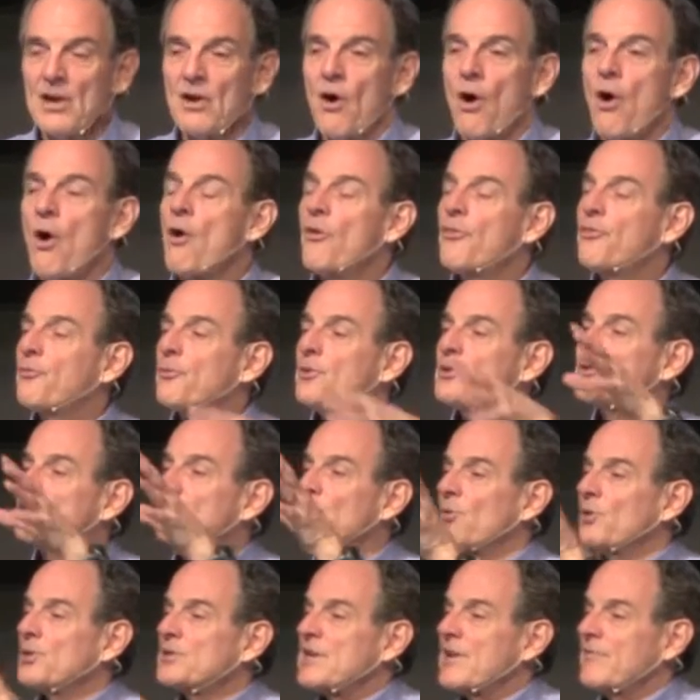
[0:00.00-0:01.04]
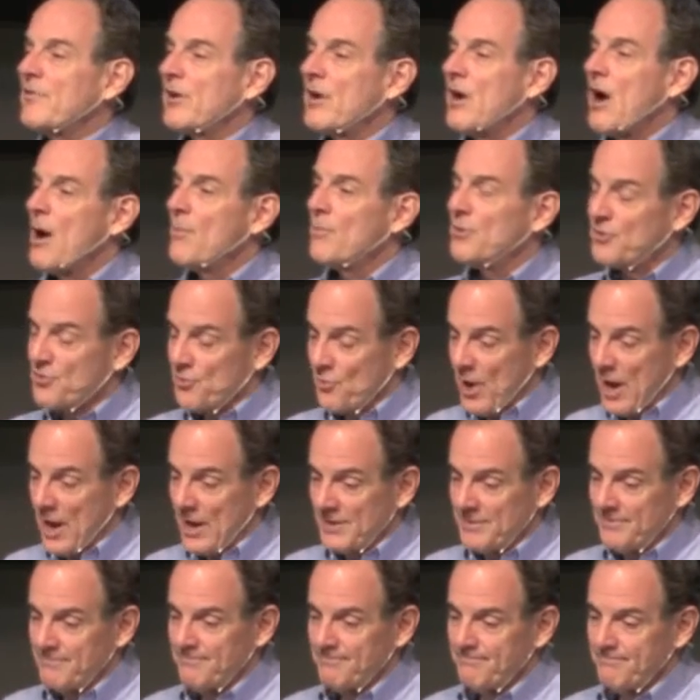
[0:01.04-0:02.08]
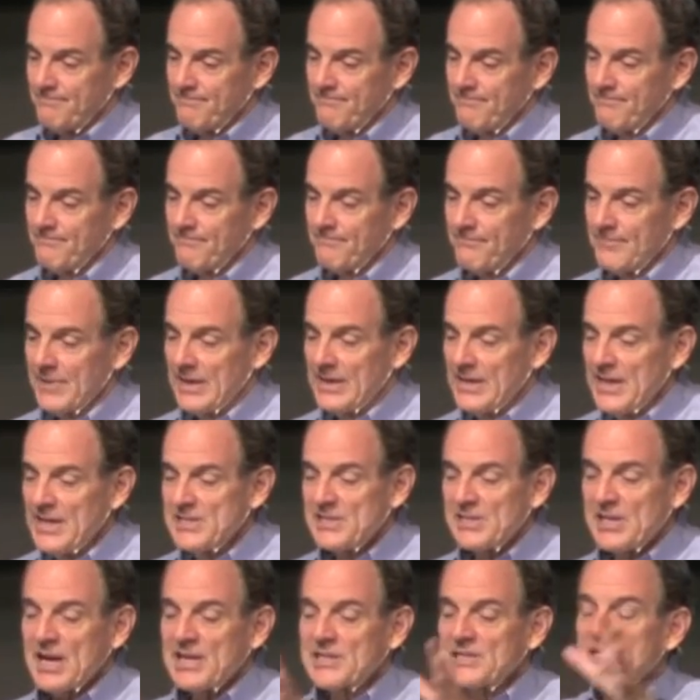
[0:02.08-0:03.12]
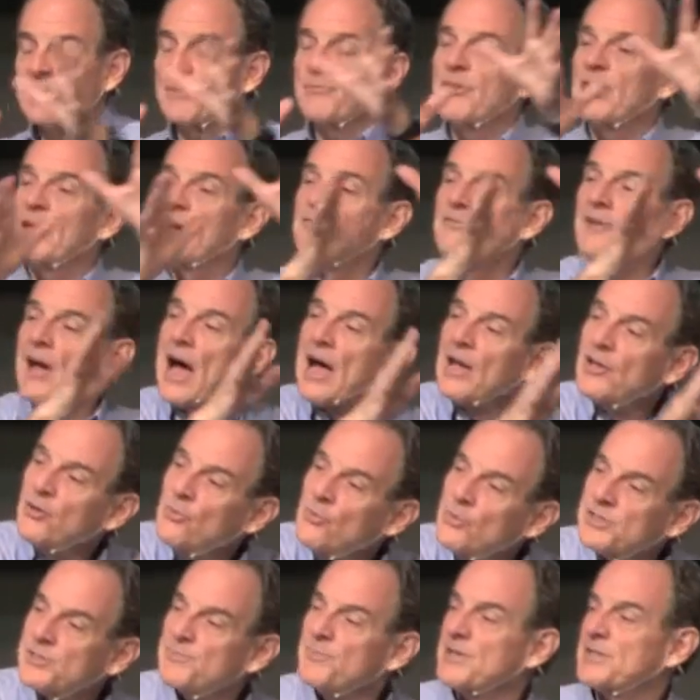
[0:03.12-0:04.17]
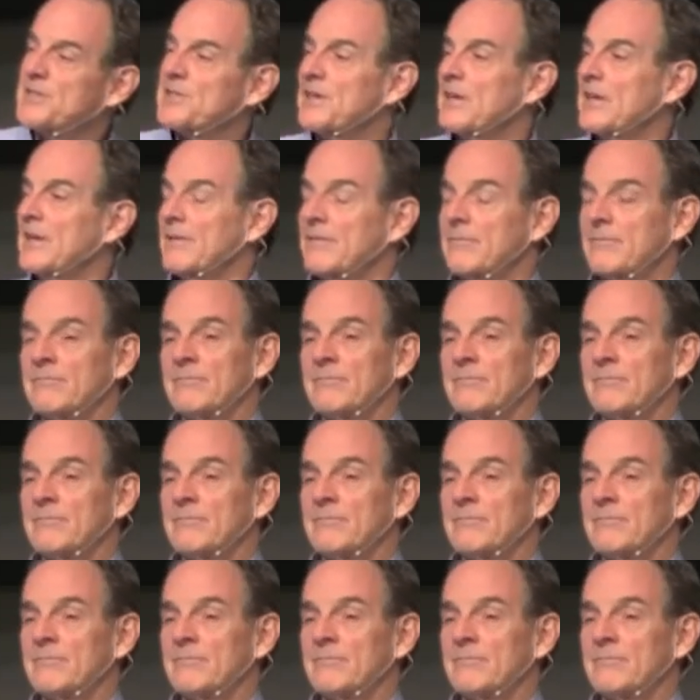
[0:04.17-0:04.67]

All three stories have a common thread. In each case, something of value is missing.